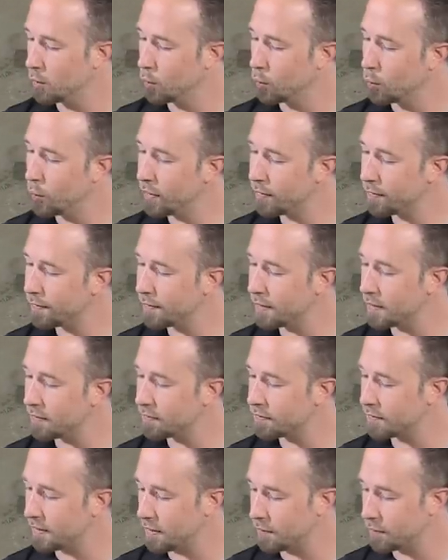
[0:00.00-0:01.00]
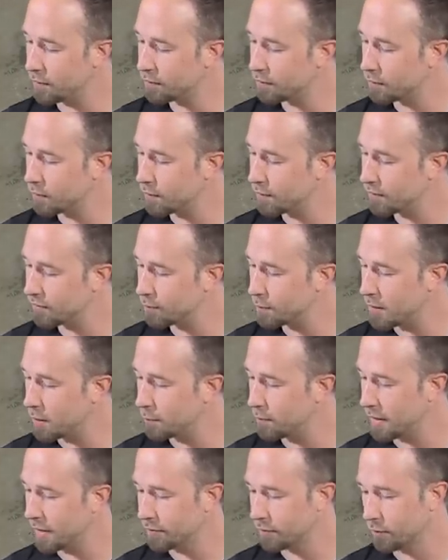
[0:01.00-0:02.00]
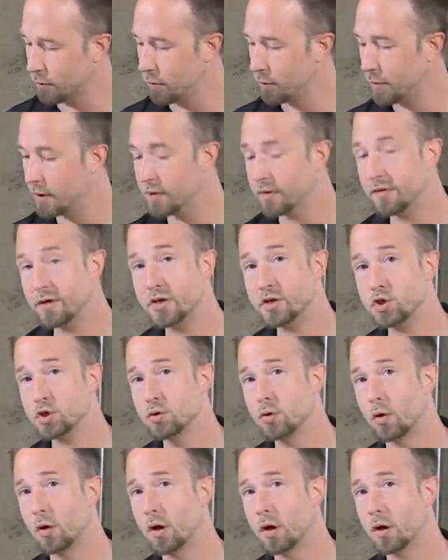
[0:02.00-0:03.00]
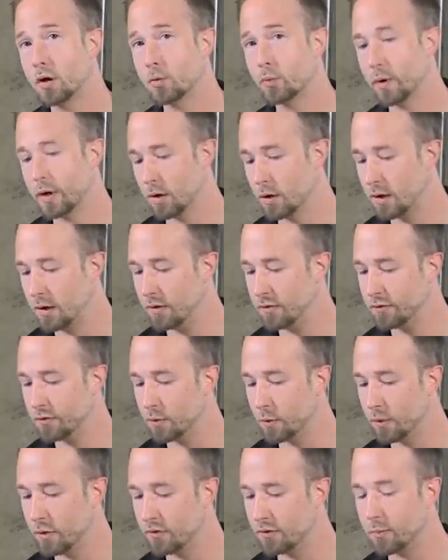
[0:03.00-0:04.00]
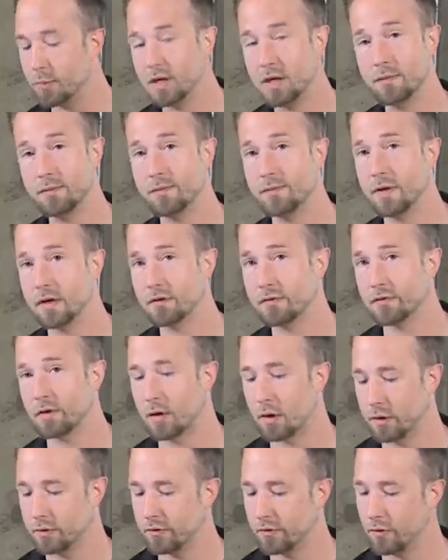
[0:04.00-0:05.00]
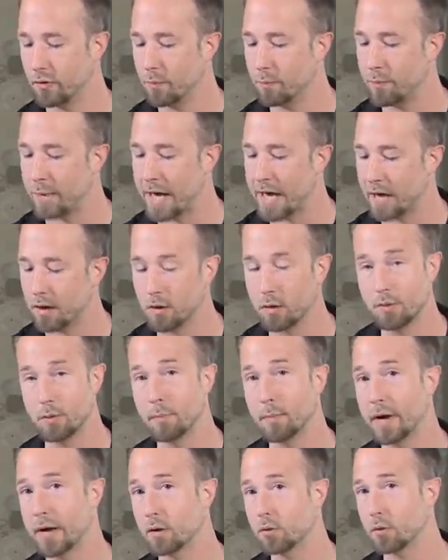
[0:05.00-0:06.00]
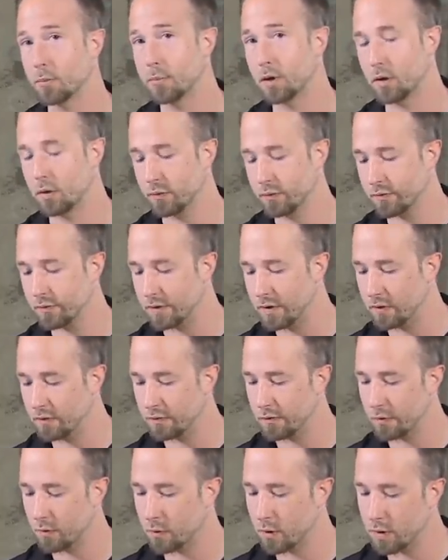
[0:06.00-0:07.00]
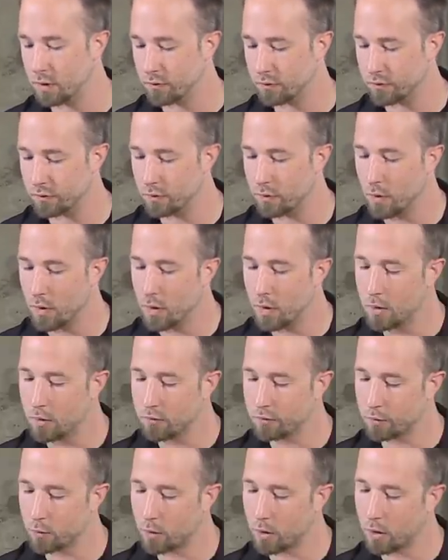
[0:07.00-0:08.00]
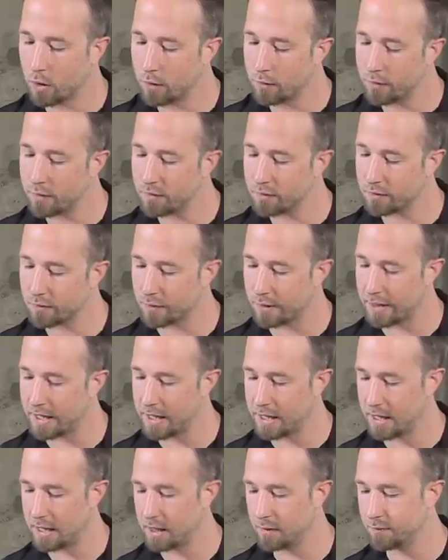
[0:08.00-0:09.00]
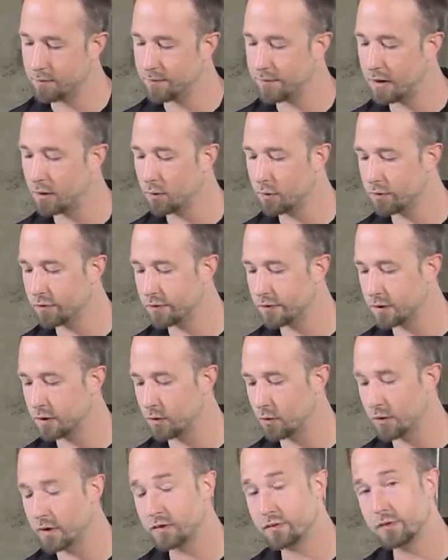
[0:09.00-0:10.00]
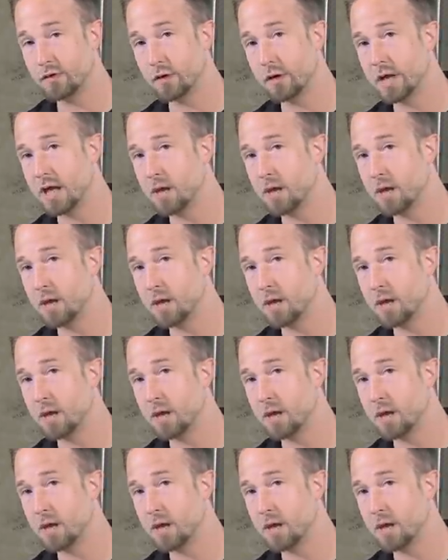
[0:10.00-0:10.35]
With this and the surface mount bezel, additional hardware is going to be affixed onto the back of the MicroPulse C-Series. So on this lighthead, Federal Signal has done